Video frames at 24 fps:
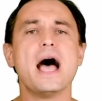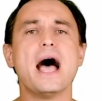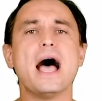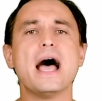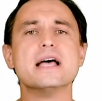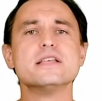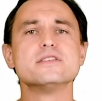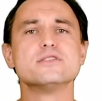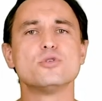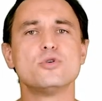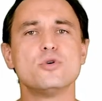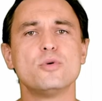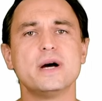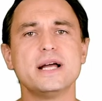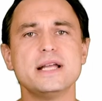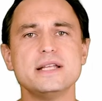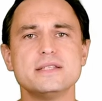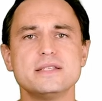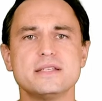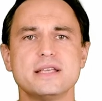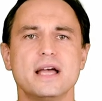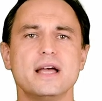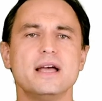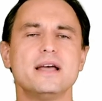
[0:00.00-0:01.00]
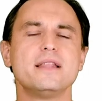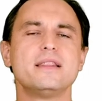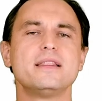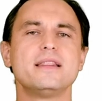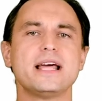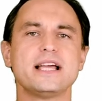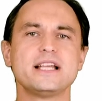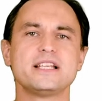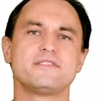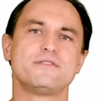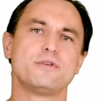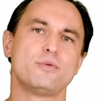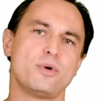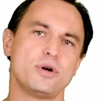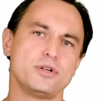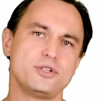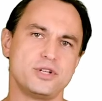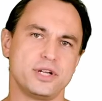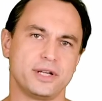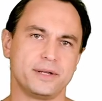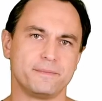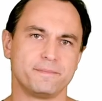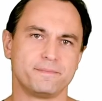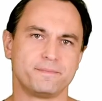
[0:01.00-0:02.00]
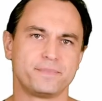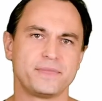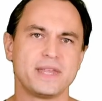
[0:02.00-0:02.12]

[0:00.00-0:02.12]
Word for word: As always, thanks for watching.